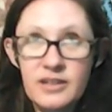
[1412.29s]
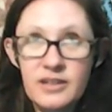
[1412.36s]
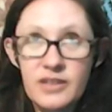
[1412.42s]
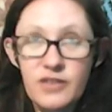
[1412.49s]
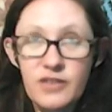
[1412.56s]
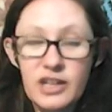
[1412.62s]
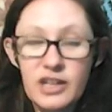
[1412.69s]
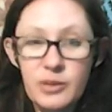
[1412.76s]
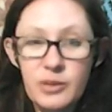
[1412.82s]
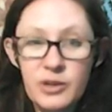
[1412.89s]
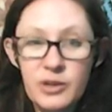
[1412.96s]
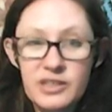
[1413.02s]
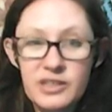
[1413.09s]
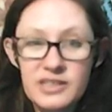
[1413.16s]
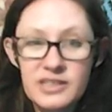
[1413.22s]
Infinity War, and
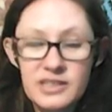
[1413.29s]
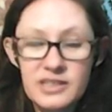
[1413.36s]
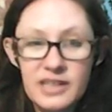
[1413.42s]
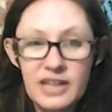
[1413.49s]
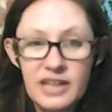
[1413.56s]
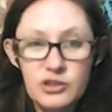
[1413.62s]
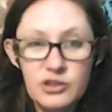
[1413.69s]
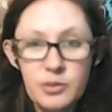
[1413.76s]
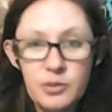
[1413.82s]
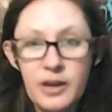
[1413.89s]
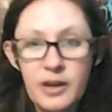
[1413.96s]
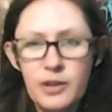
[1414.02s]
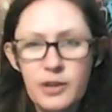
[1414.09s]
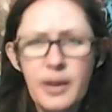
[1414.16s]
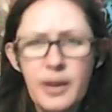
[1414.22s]
it says Angel pi-
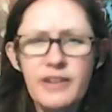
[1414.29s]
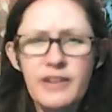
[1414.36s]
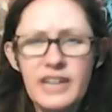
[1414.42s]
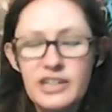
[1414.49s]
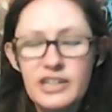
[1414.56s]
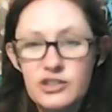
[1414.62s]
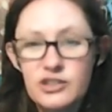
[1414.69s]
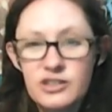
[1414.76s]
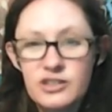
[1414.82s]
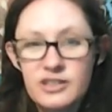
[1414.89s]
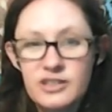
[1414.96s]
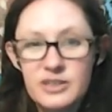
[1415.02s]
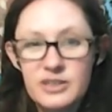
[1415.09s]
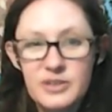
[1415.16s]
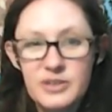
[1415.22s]
or Pirate Angel
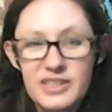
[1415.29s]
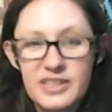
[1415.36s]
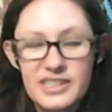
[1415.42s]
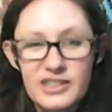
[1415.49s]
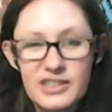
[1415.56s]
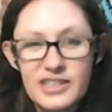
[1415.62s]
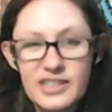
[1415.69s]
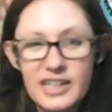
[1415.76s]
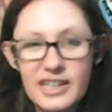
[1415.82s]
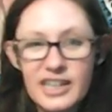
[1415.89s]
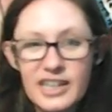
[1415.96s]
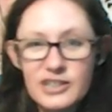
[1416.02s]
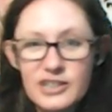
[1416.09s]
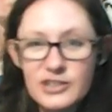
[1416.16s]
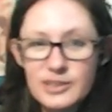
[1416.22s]
because they say looks like an
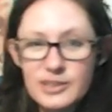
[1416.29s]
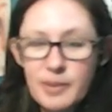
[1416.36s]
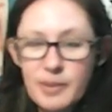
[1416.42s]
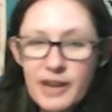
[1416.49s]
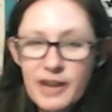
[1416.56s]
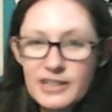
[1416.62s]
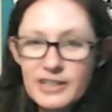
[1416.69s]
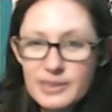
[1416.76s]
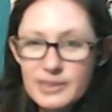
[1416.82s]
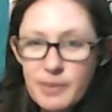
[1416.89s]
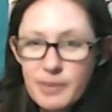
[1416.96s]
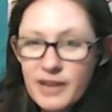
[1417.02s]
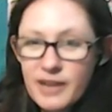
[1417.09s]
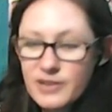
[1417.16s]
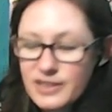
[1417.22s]
angel. He's a pirate. He's a
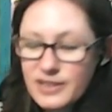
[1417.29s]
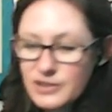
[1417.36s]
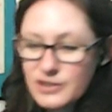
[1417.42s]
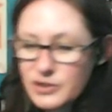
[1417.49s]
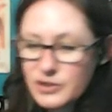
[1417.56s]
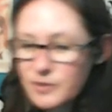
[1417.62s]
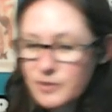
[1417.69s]
pirate angel.